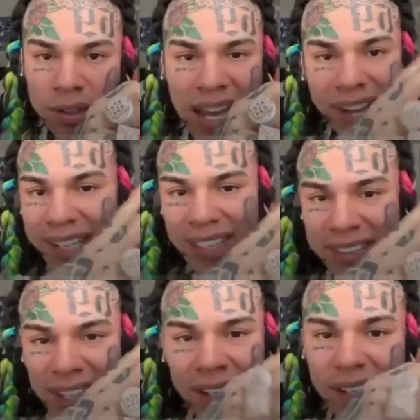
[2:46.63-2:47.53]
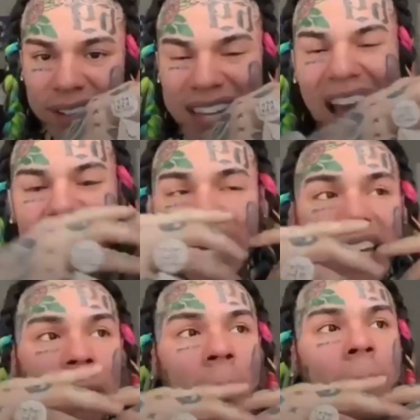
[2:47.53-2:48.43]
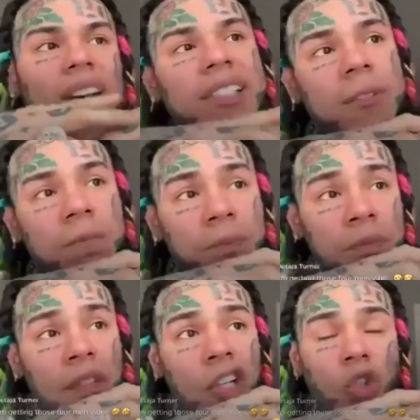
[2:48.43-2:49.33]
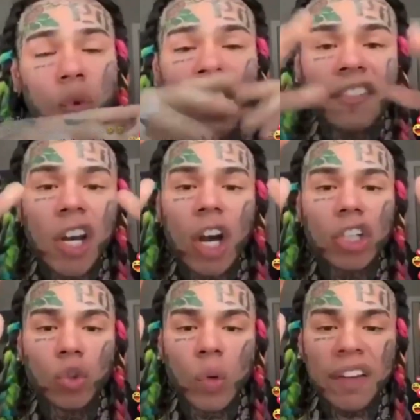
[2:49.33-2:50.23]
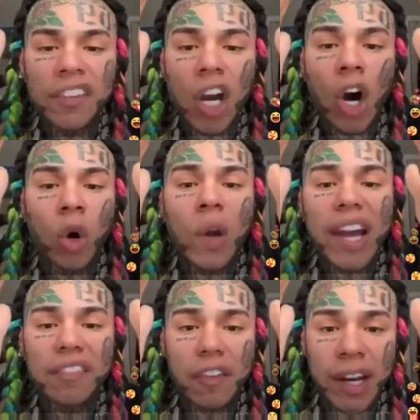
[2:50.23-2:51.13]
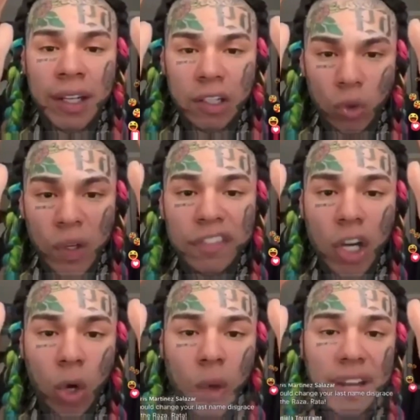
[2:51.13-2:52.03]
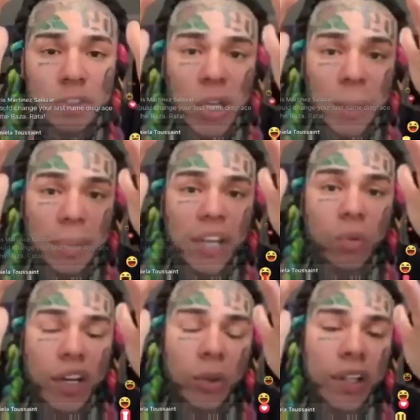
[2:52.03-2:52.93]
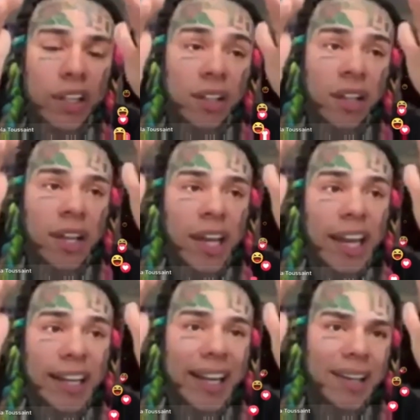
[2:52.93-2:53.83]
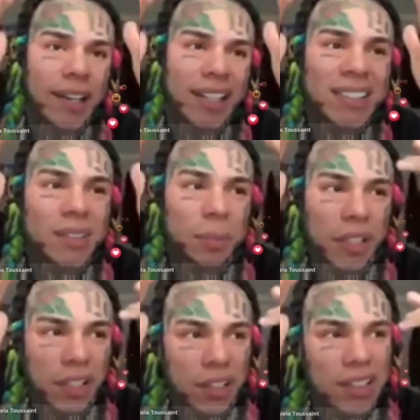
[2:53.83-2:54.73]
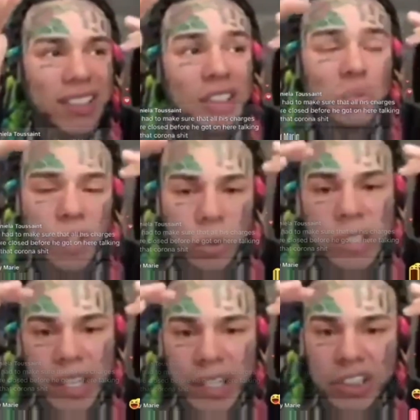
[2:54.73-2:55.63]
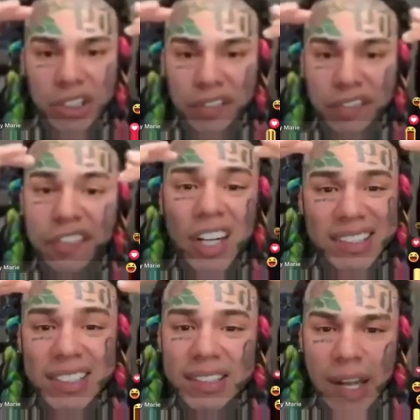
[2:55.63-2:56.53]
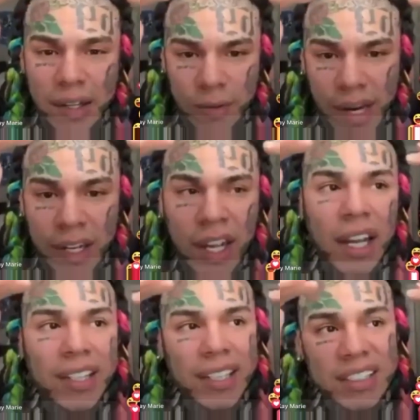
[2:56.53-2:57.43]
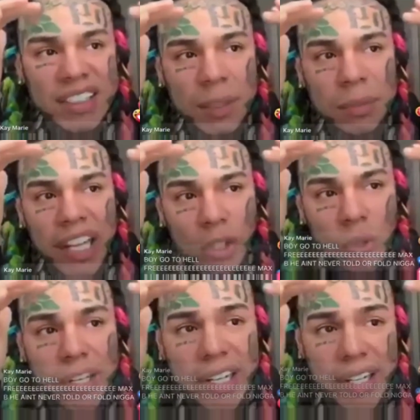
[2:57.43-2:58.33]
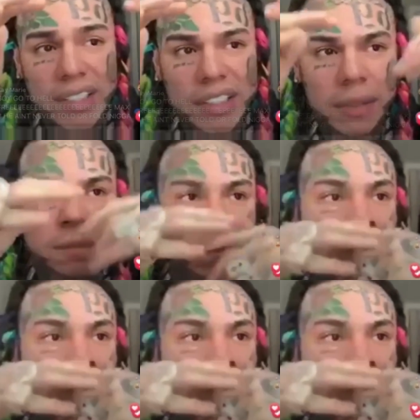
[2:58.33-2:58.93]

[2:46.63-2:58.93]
Y'all can't stand it. Y'all can't, listen, you live your whole life, right? You live your whole life trying to be a real nigga. And this is me. This is real Danny shit. Fuck 6ix9ine, right? This is some Daniel Hernandez shit.